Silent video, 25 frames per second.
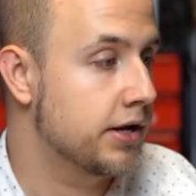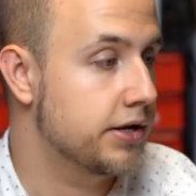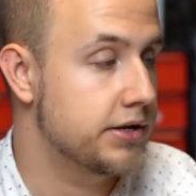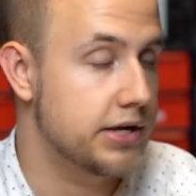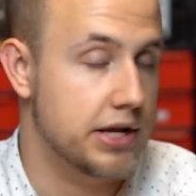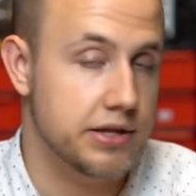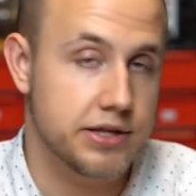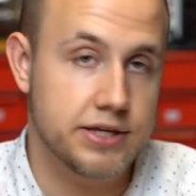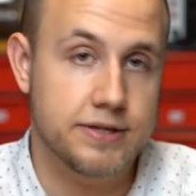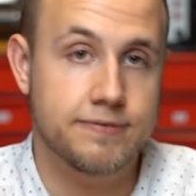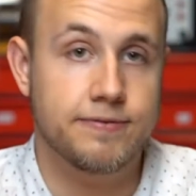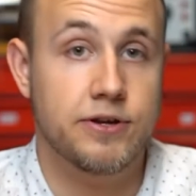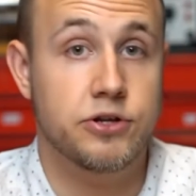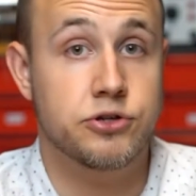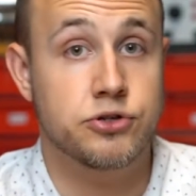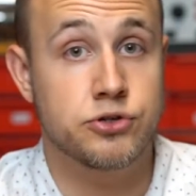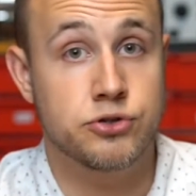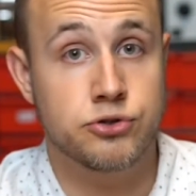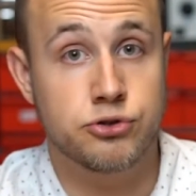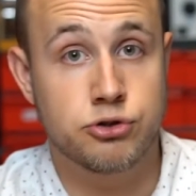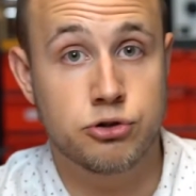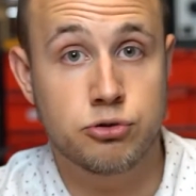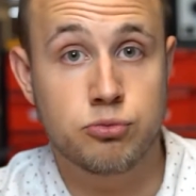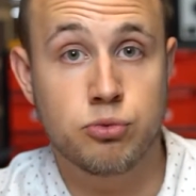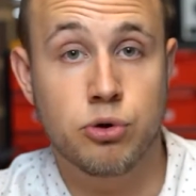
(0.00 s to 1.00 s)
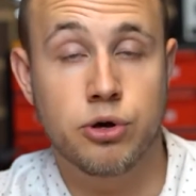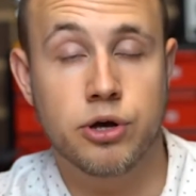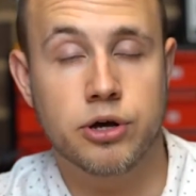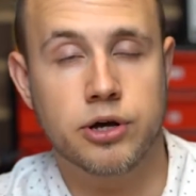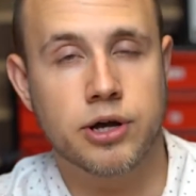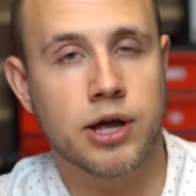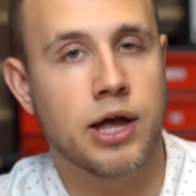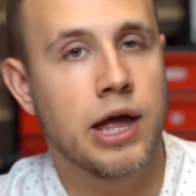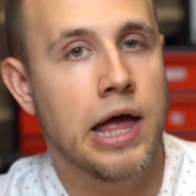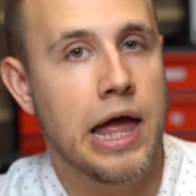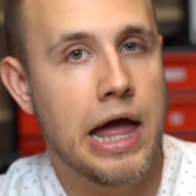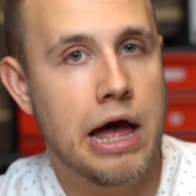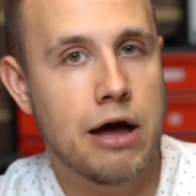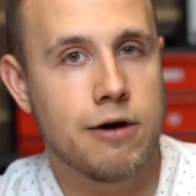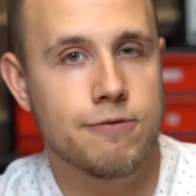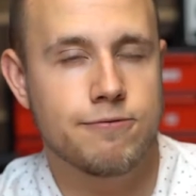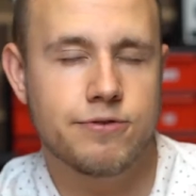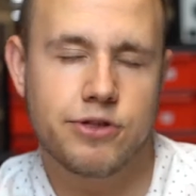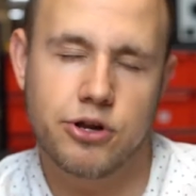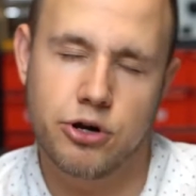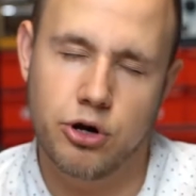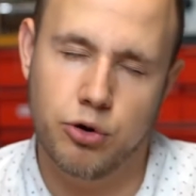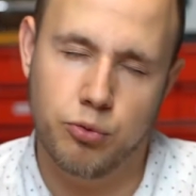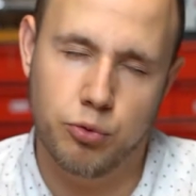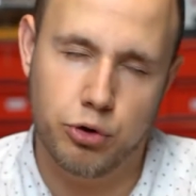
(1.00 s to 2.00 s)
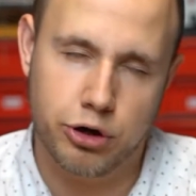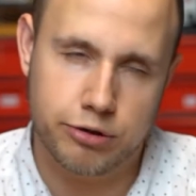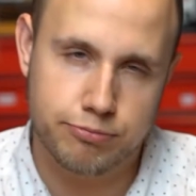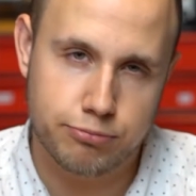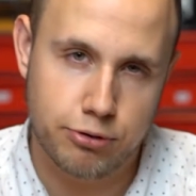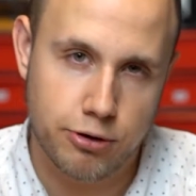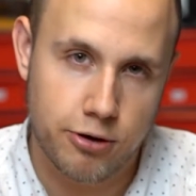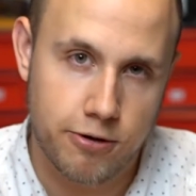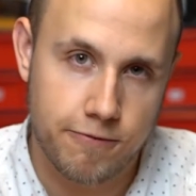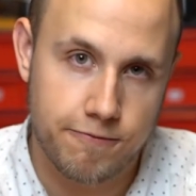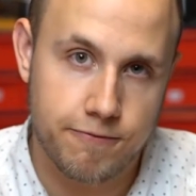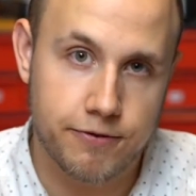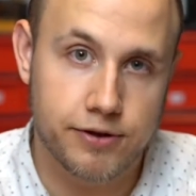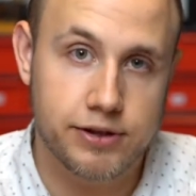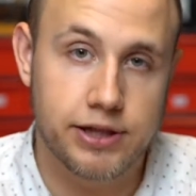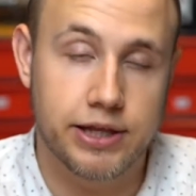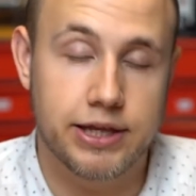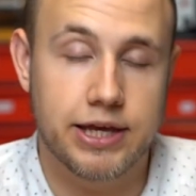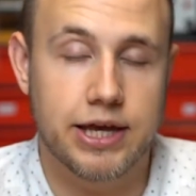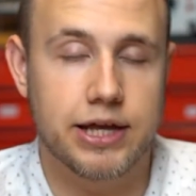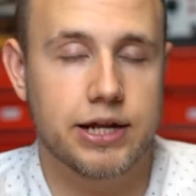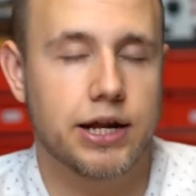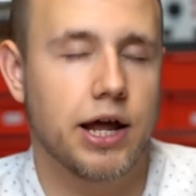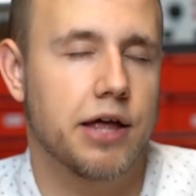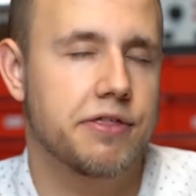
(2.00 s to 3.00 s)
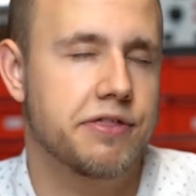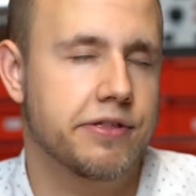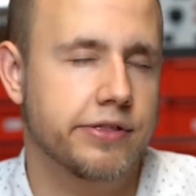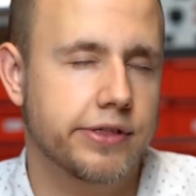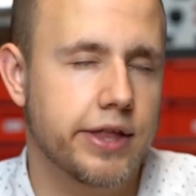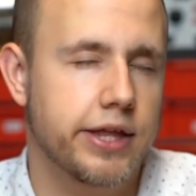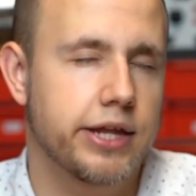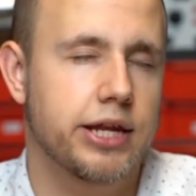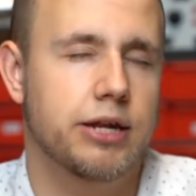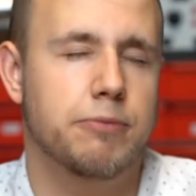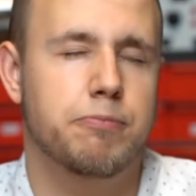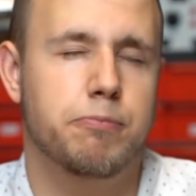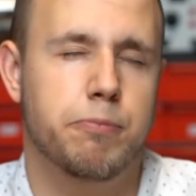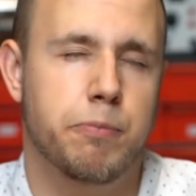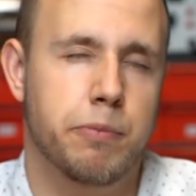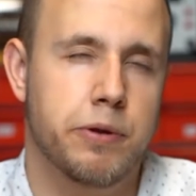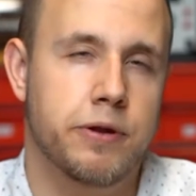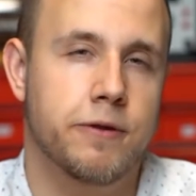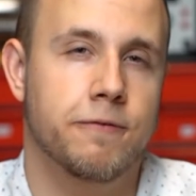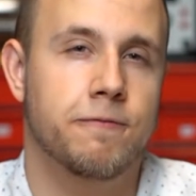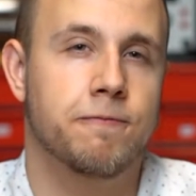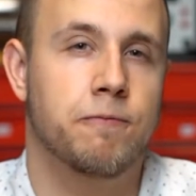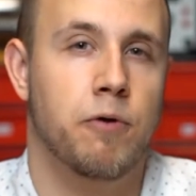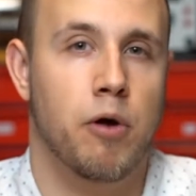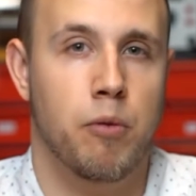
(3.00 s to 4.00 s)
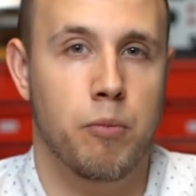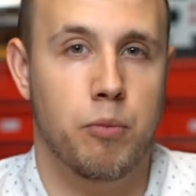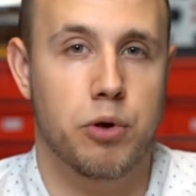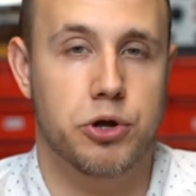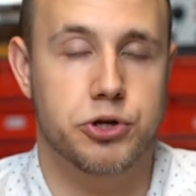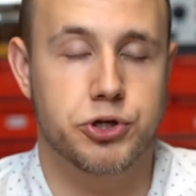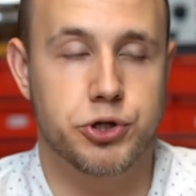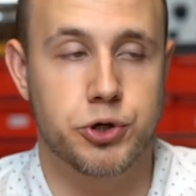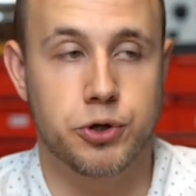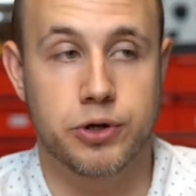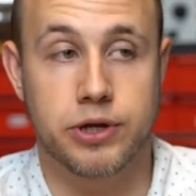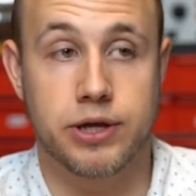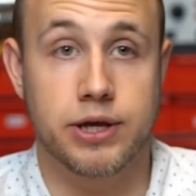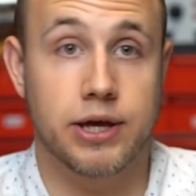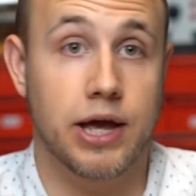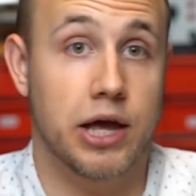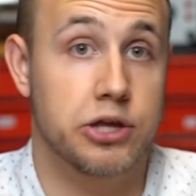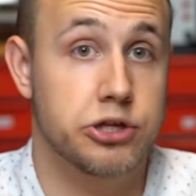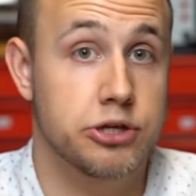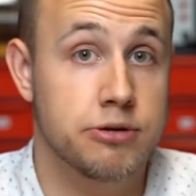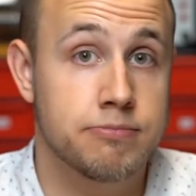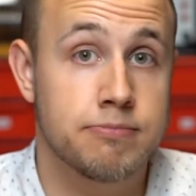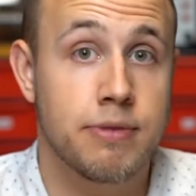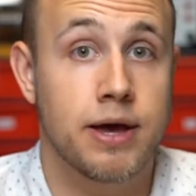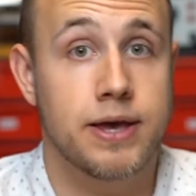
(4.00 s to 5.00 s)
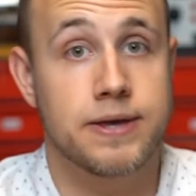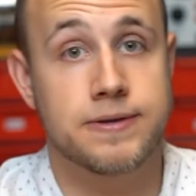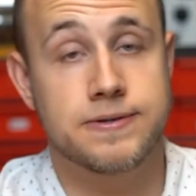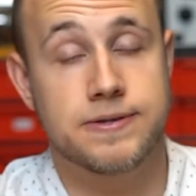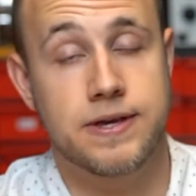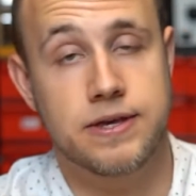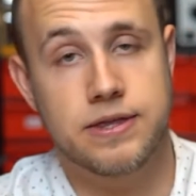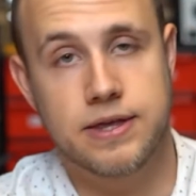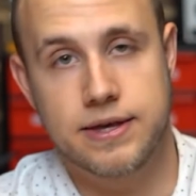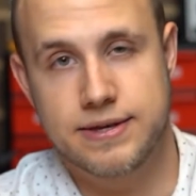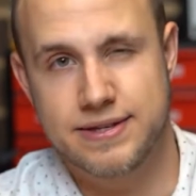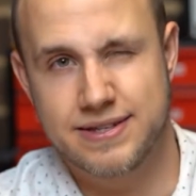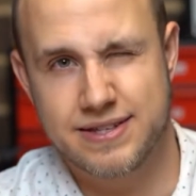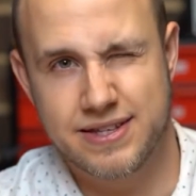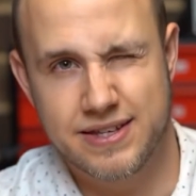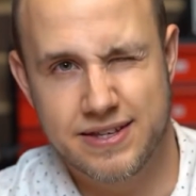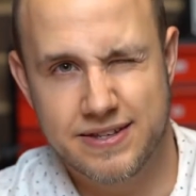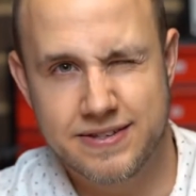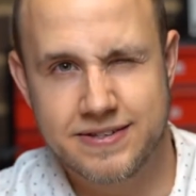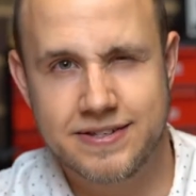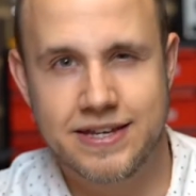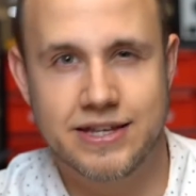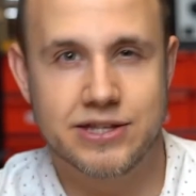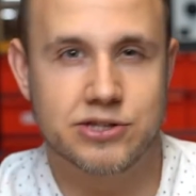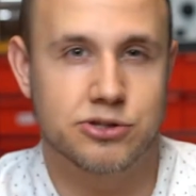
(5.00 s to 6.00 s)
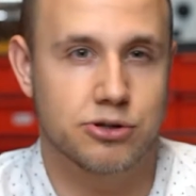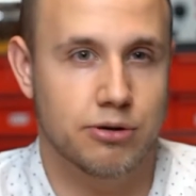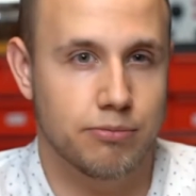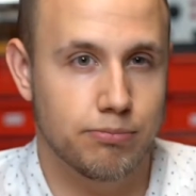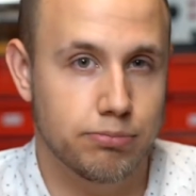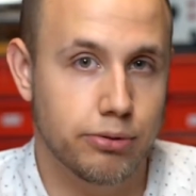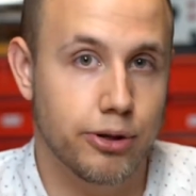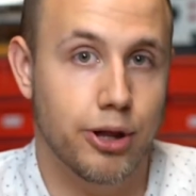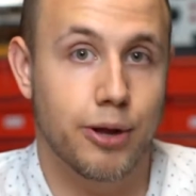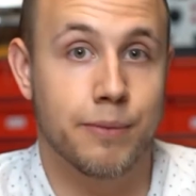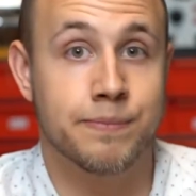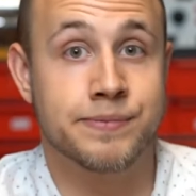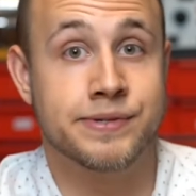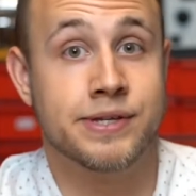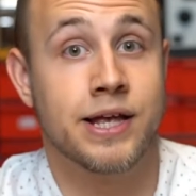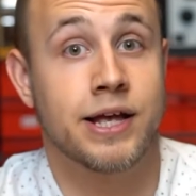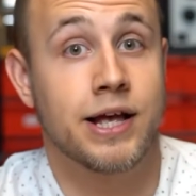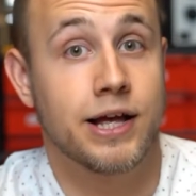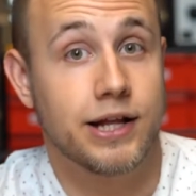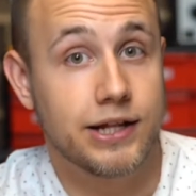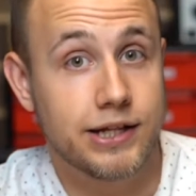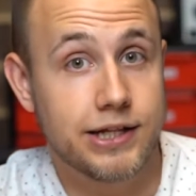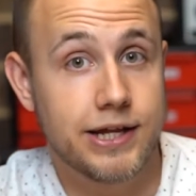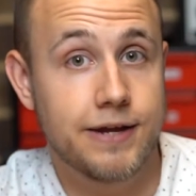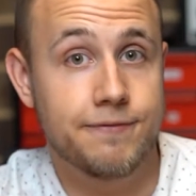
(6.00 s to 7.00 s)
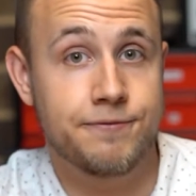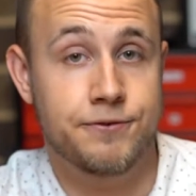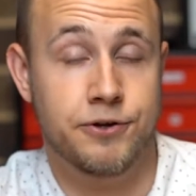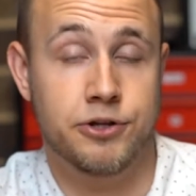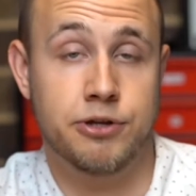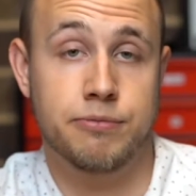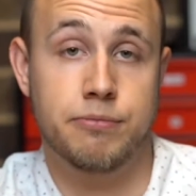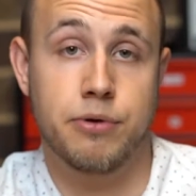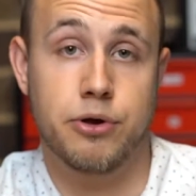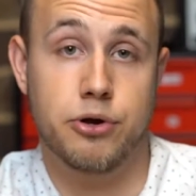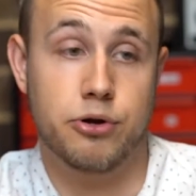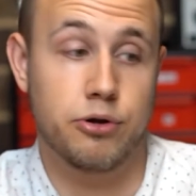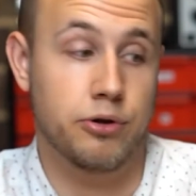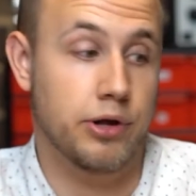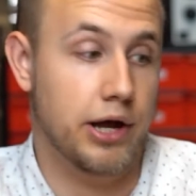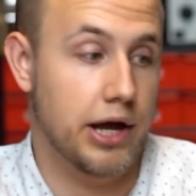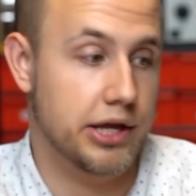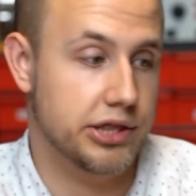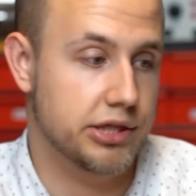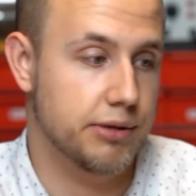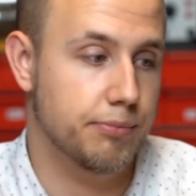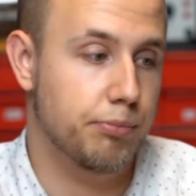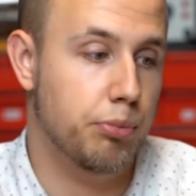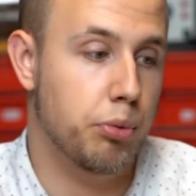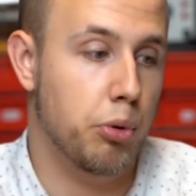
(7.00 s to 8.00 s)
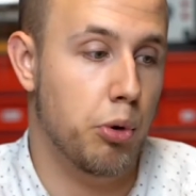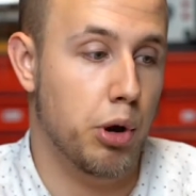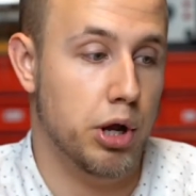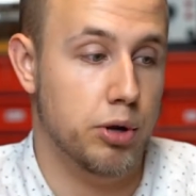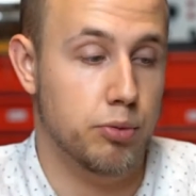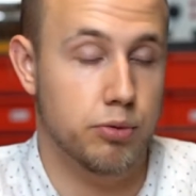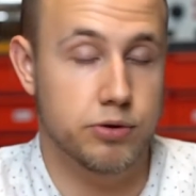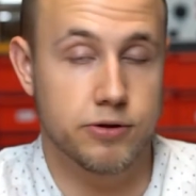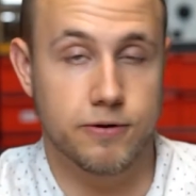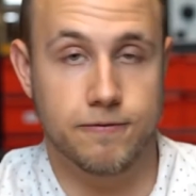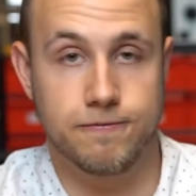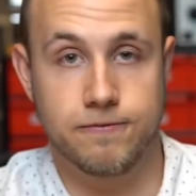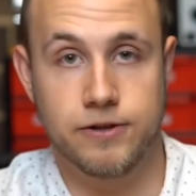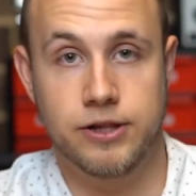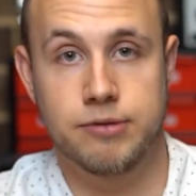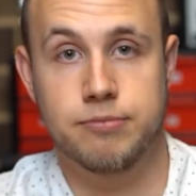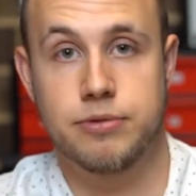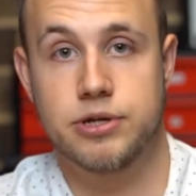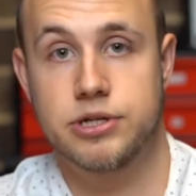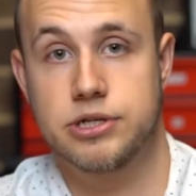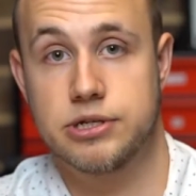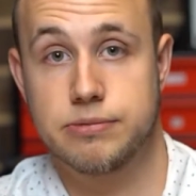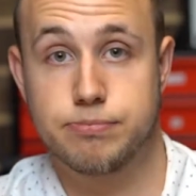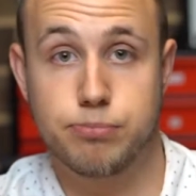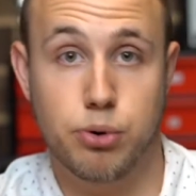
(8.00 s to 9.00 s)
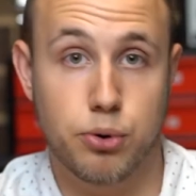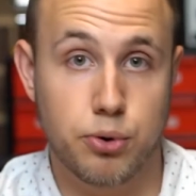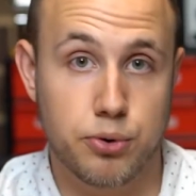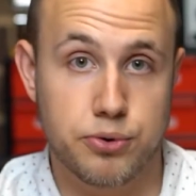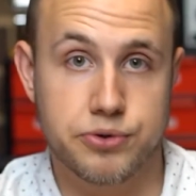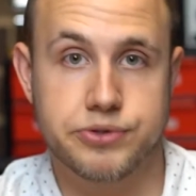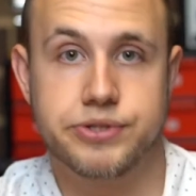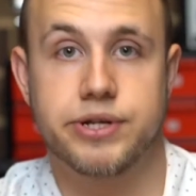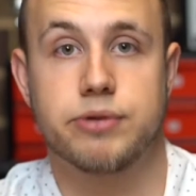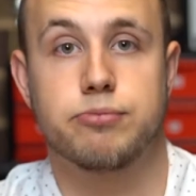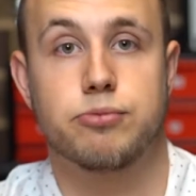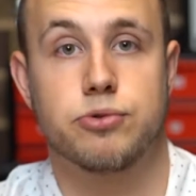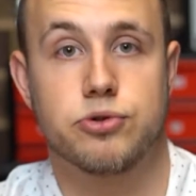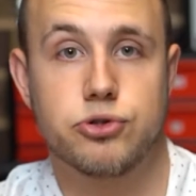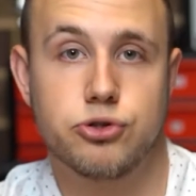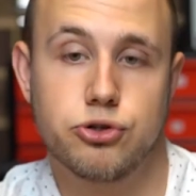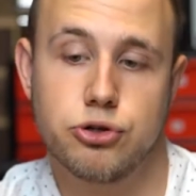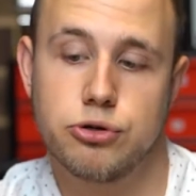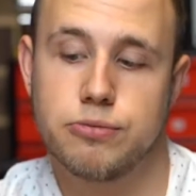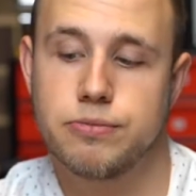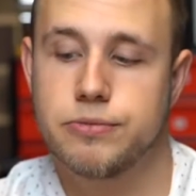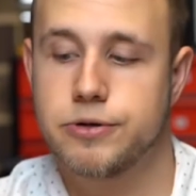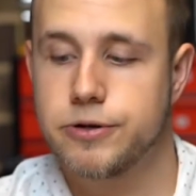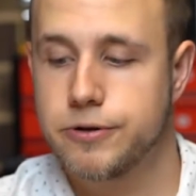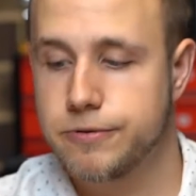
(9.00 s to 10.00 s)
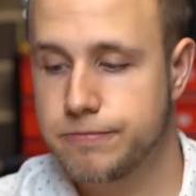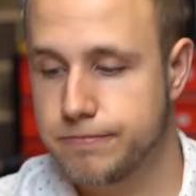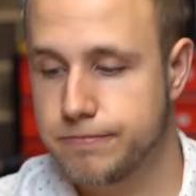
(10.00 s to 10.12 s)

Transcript: Now, these features do work, however they don't work perfectly yet. I think they need a bit of firmware tuning, and you may see there's zits or blobs left on the model at the point where the filament is paused and resumed.